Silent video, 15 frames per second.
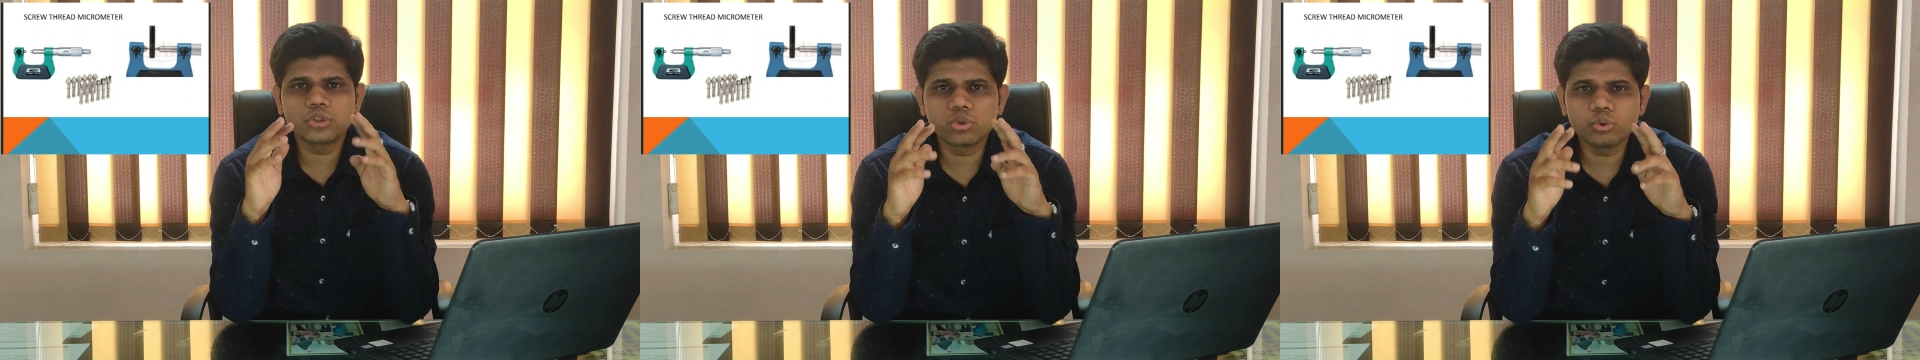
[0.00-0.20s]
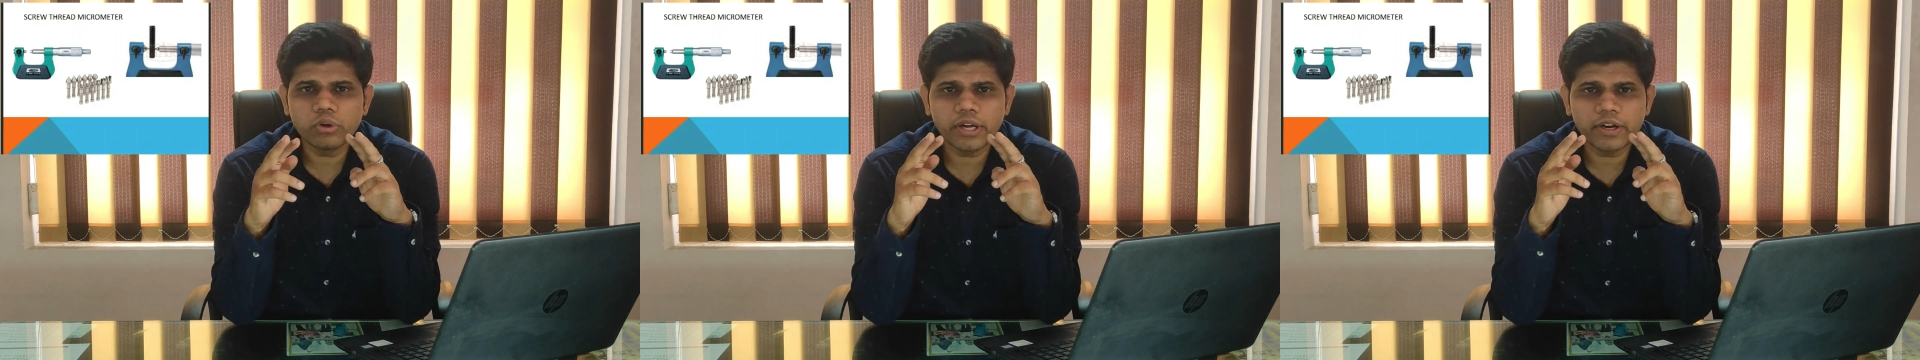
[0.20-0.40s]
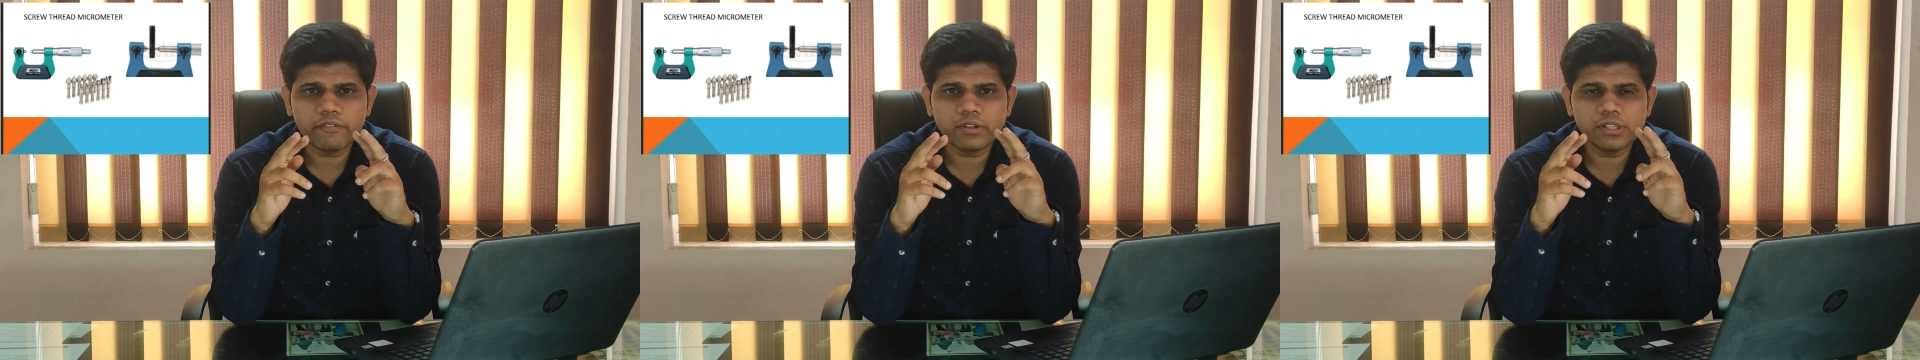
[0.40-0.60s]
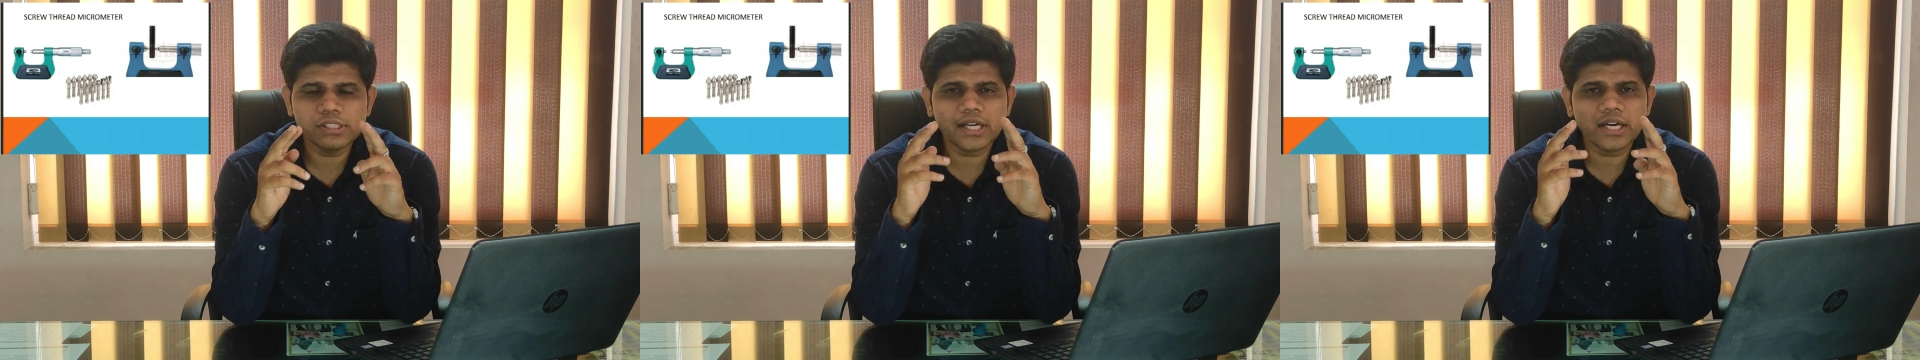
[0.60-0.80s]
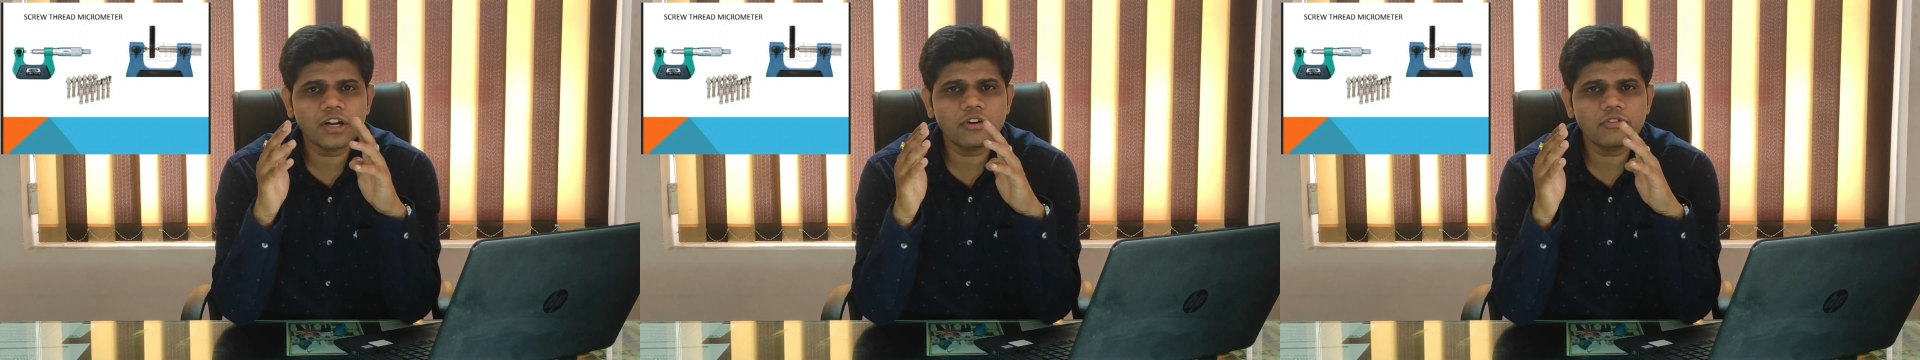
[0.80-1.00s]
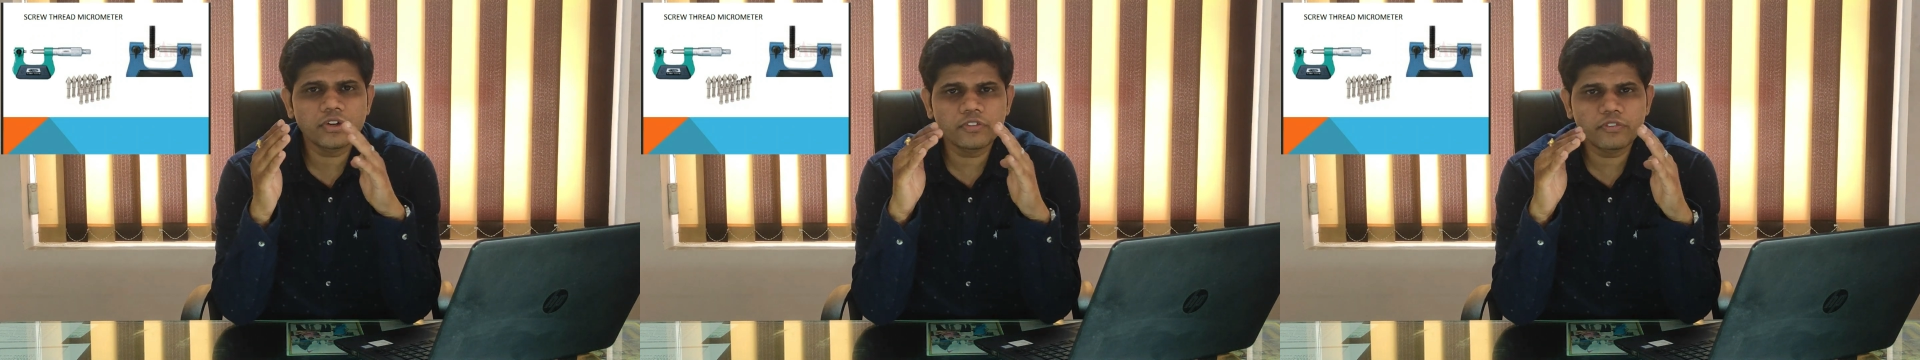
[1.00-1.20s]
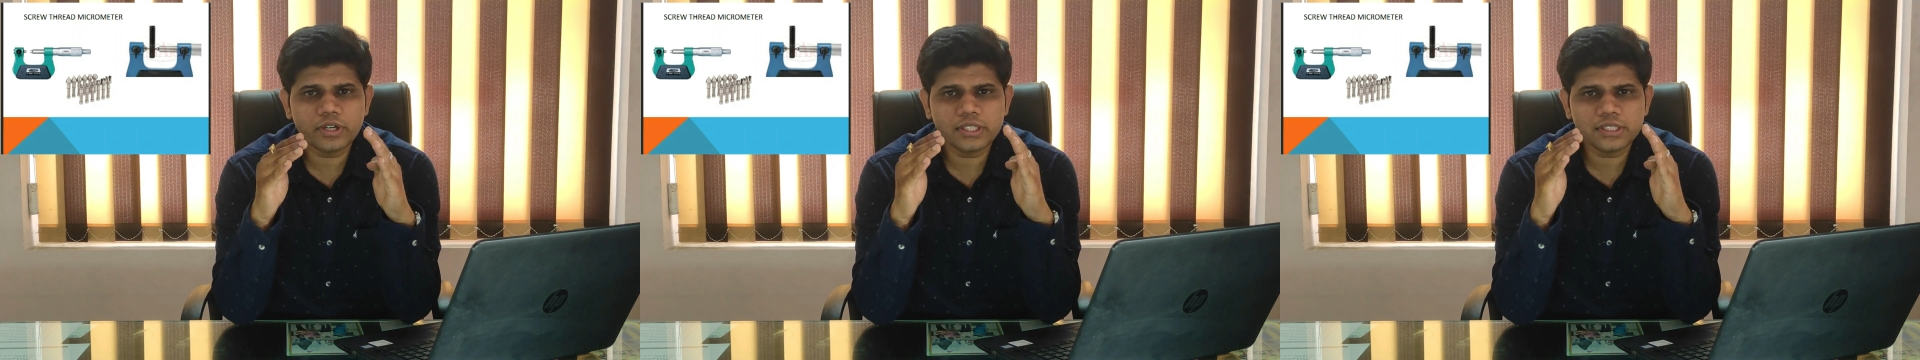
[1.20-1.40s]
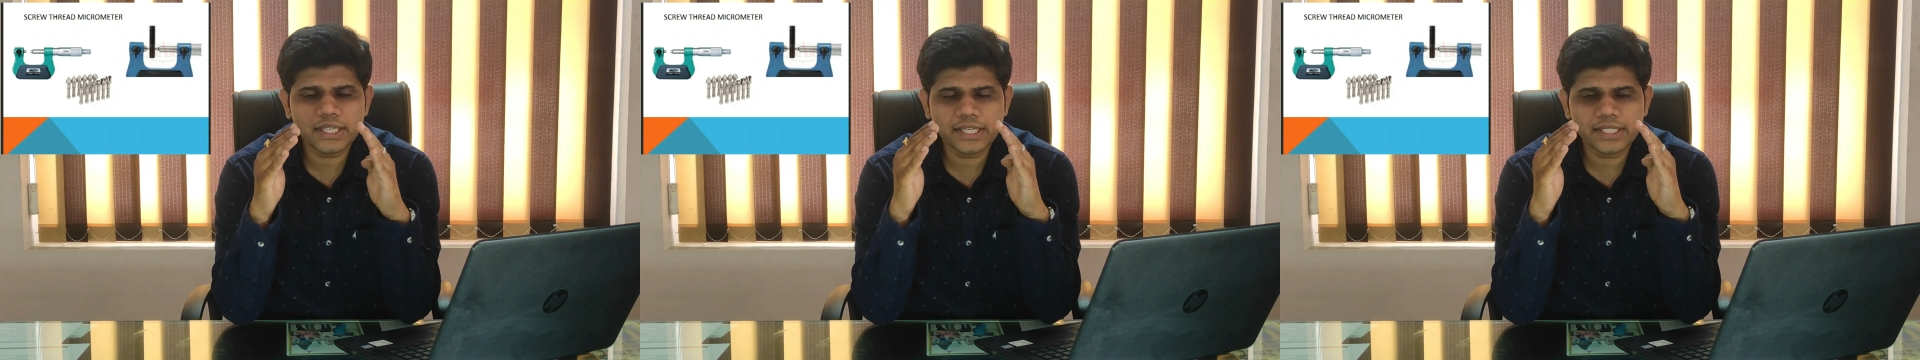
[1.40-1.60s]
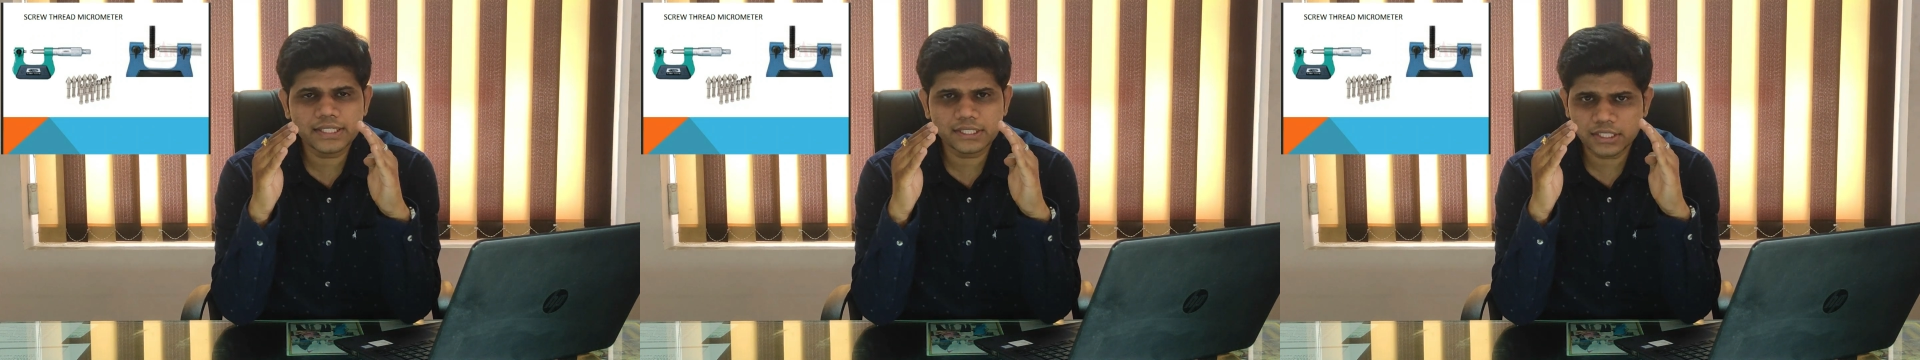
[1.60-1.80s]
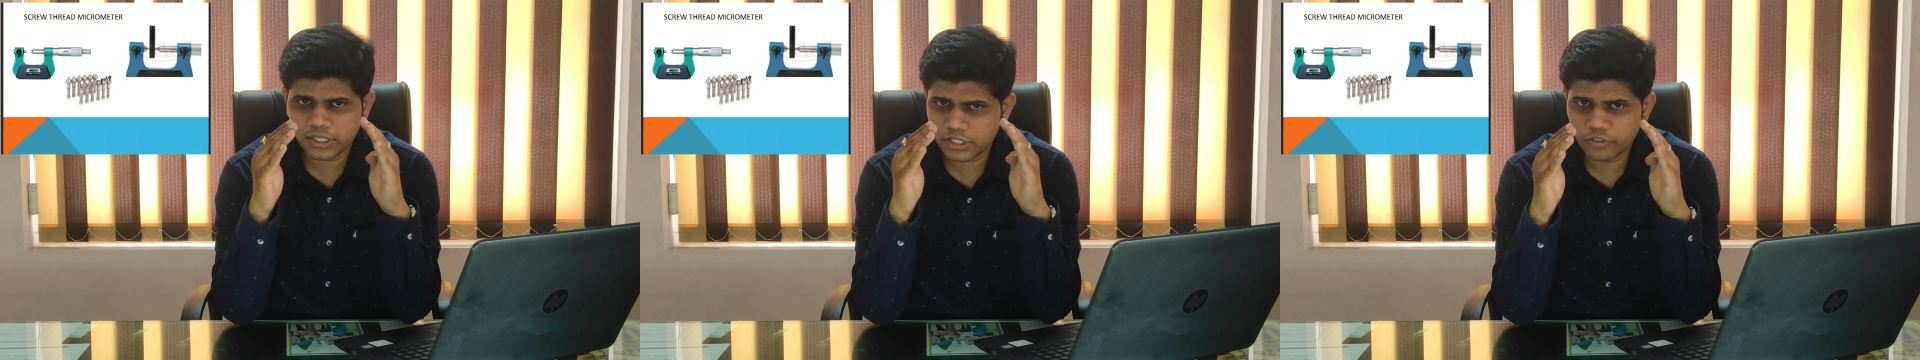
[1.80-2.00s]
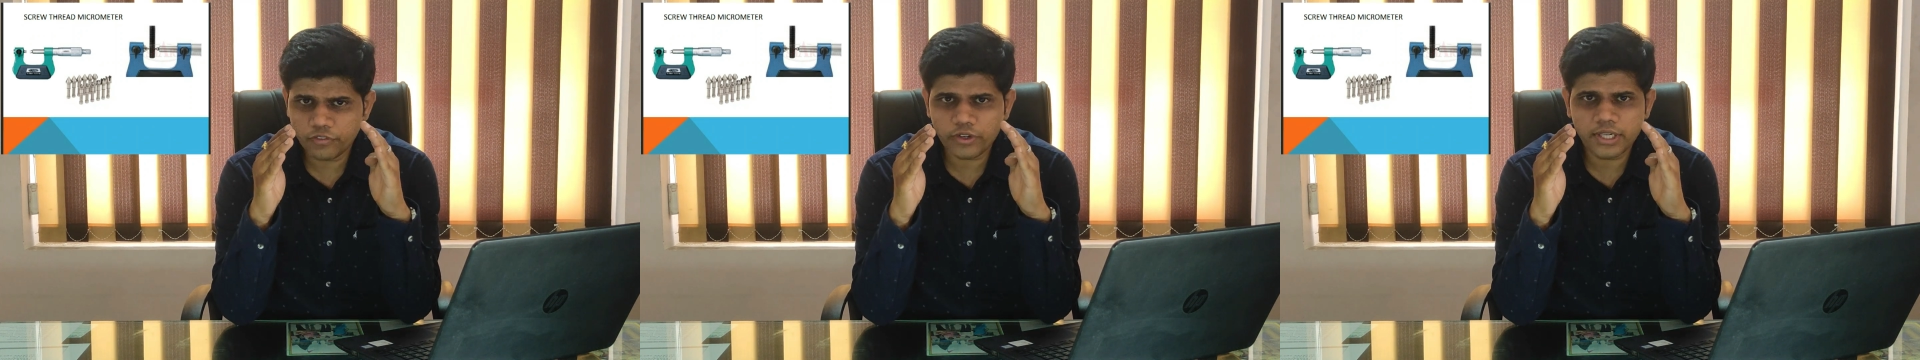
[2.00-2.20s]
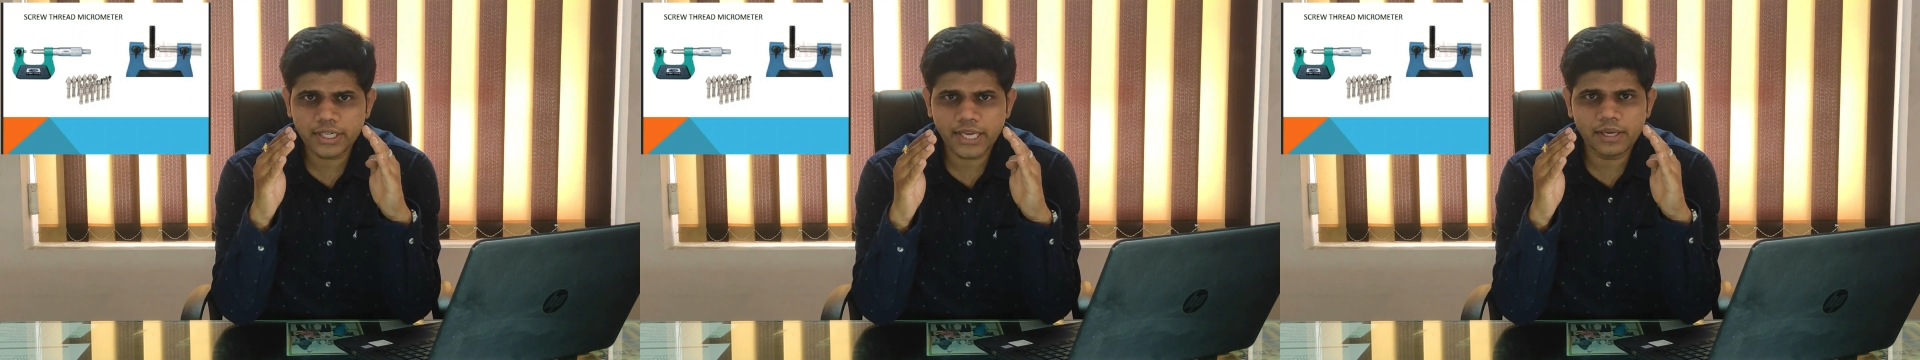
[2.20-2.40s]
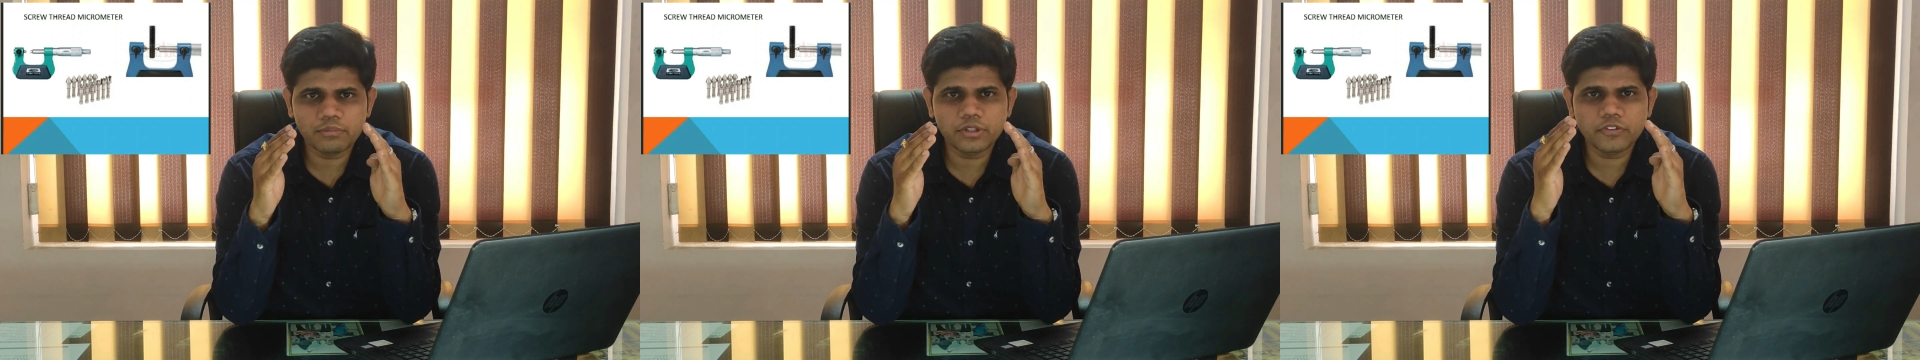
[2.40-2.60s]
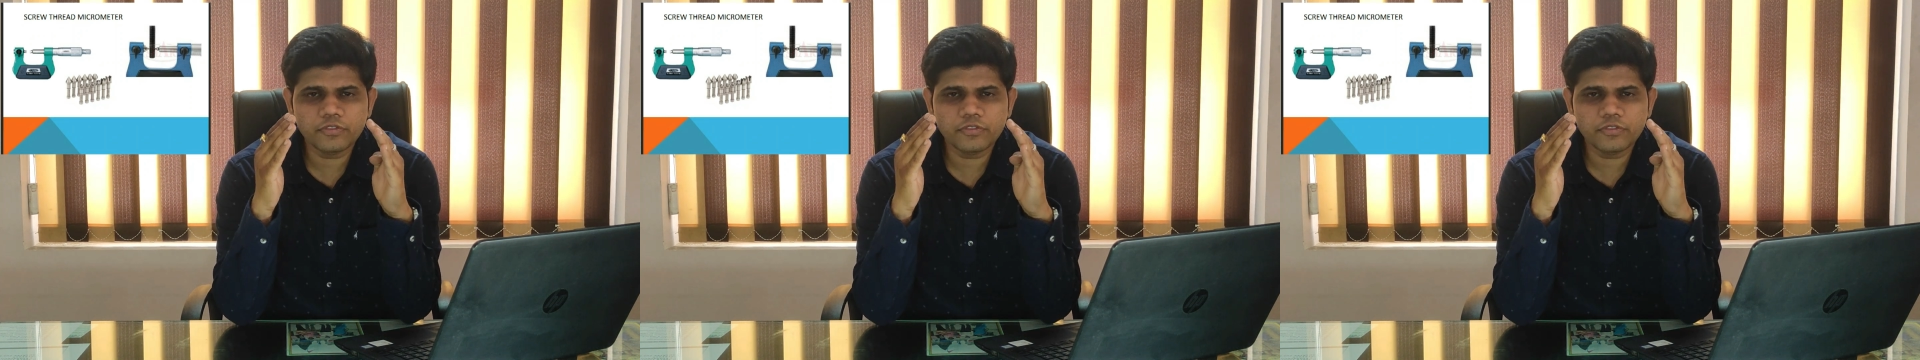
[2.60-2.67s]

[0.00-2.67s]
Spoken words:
two anvils are of different type.